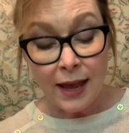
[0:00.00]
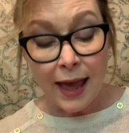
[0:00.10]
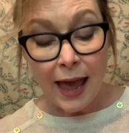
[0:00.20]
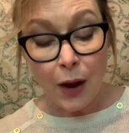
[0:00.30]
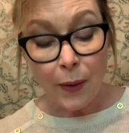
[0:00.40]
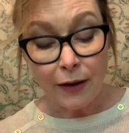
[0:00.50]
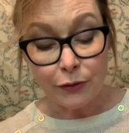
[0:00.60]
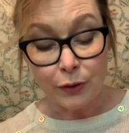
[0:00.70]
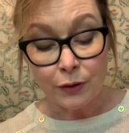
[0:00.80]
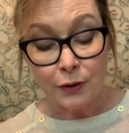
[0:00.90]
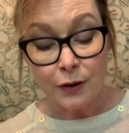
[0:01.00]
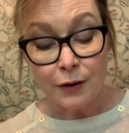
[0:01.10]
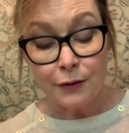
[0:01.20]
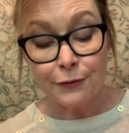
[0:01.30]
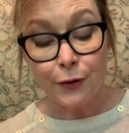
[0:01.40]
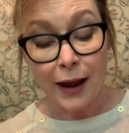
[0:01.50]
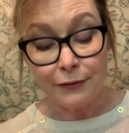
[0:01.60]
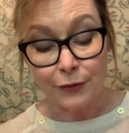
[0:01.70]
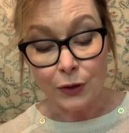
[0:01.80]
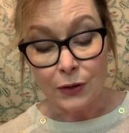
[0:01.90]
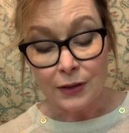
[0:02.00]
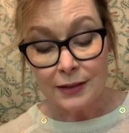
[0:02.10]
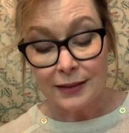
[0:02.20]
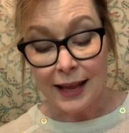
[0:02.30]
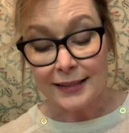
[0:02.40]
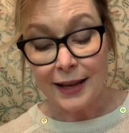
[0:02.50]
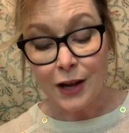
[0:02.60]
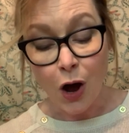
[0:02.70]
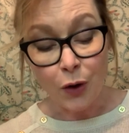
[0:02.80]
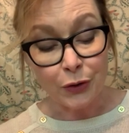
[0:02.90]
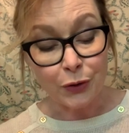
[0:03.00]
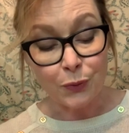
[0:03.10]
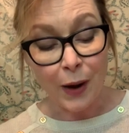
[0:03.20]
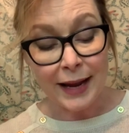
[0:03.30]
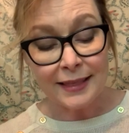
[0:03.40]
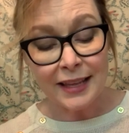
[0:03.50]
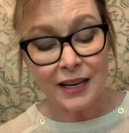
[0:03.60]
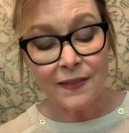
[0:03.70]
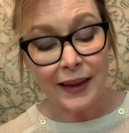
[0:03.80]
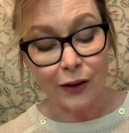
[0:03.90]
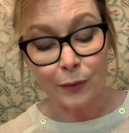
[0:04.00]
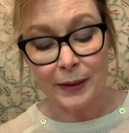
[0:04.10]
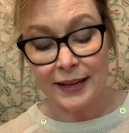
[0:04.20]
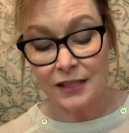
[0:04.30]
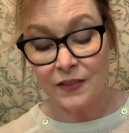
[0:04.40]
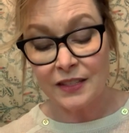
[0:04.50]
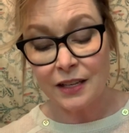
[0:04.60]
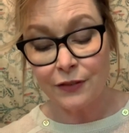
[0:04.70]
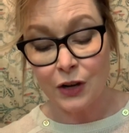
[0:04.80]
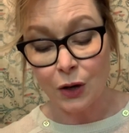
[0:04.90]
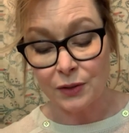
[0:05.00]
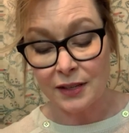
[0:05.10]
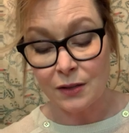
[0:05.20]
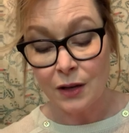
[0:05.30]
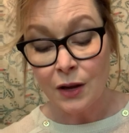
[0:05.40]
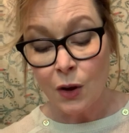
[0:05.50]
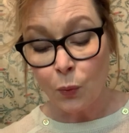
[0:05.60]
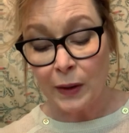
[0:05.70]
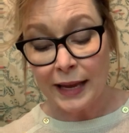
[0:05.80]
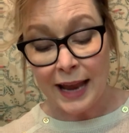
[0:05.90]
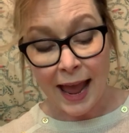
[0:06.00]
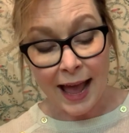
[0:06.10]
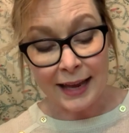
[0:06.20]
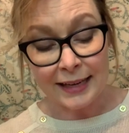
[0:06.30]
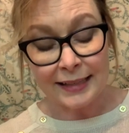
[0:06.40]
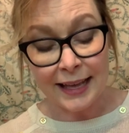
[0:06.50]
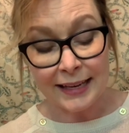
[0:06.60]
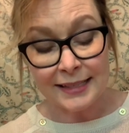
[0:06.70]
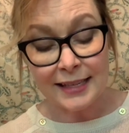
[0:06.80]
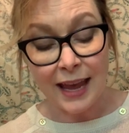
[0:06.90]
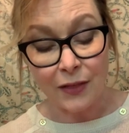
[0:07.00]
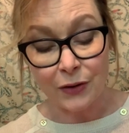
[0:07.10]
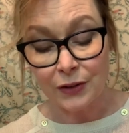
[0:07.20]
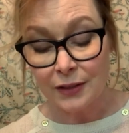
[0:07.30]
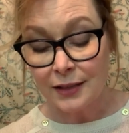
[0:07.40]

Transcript: However, frightful, as I called her right then and there because of the difficulties we had had in getting together,